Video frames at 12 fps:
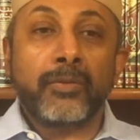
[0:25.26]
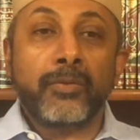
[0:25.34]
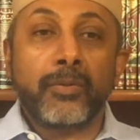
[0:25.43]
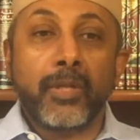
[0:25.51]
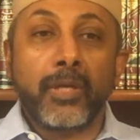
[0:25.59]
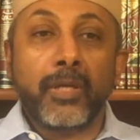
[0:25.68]

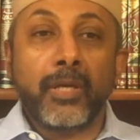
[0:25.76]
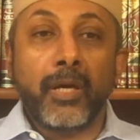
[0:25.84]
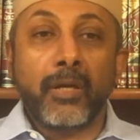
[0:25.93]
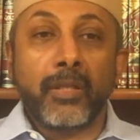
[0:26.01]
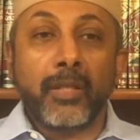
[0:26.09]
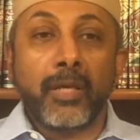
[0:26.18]
today
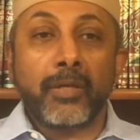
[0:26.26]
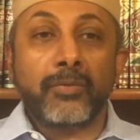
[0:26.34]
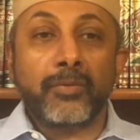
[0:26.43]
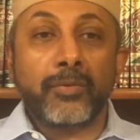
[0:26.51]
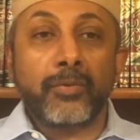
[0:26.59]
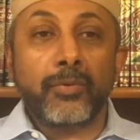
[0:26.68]
I'd like
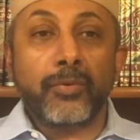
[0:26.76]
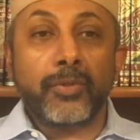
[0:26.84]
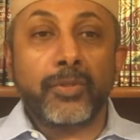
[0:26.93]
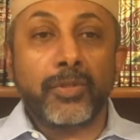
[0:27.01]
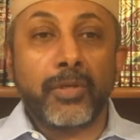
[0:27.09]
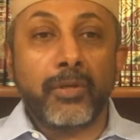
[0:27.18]
to
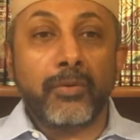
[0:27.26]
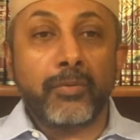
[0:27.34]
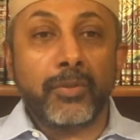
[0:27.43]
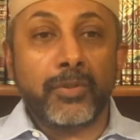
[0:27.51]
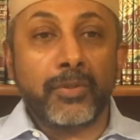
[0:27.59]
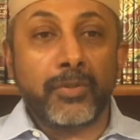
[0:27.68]
share
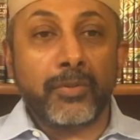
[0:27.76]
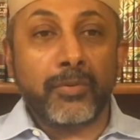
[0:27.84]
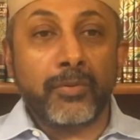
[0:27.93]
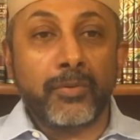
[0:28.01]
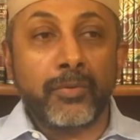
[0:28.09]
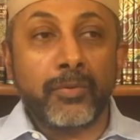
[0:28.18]
with
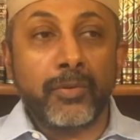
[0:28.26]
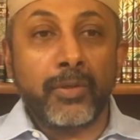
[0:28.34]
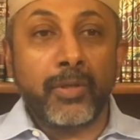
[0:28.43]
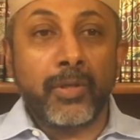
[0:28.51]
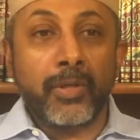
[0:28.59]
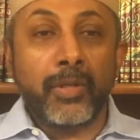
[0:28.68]
you
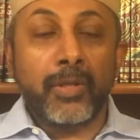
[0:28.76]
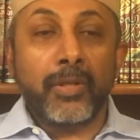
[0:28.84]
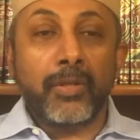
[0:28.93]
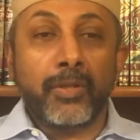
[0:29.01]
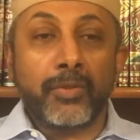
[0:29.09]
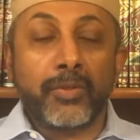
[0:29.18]

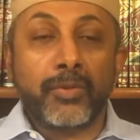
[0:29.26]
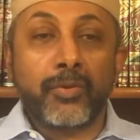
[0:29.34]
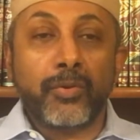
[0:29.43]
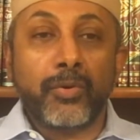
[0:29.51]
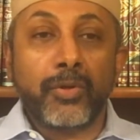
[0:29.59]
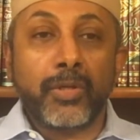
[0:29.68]
the
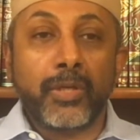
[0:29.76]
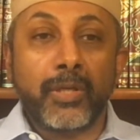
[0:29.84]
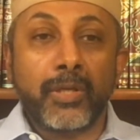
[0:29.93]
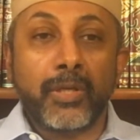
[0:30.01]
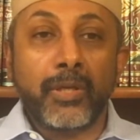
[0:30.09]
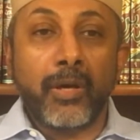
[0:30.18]

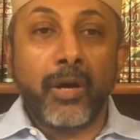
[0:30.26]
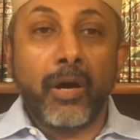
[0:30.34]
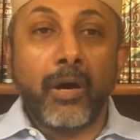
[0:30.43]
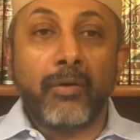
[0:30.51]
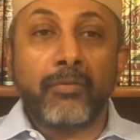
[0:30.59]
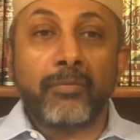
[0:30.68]
story
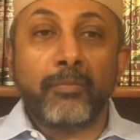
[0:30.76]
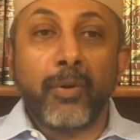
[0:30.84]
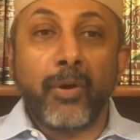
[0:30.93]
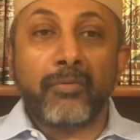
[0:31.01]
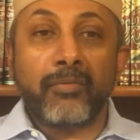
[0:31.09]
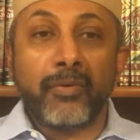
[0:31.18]
of
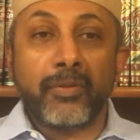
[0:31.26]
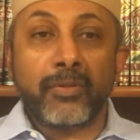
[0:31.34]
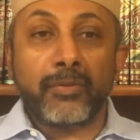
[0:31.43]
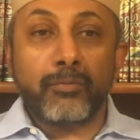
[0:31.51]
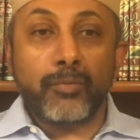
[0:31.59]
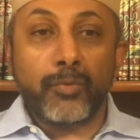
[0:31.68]

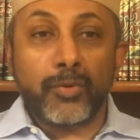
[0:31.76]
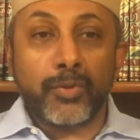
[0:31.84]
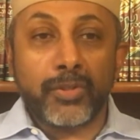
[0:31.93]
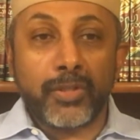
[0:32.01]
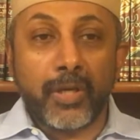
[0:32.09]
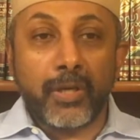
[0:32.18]
Prophet
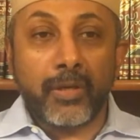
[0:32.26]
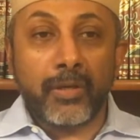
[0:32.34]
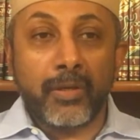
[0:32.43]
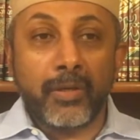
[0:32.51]
Musa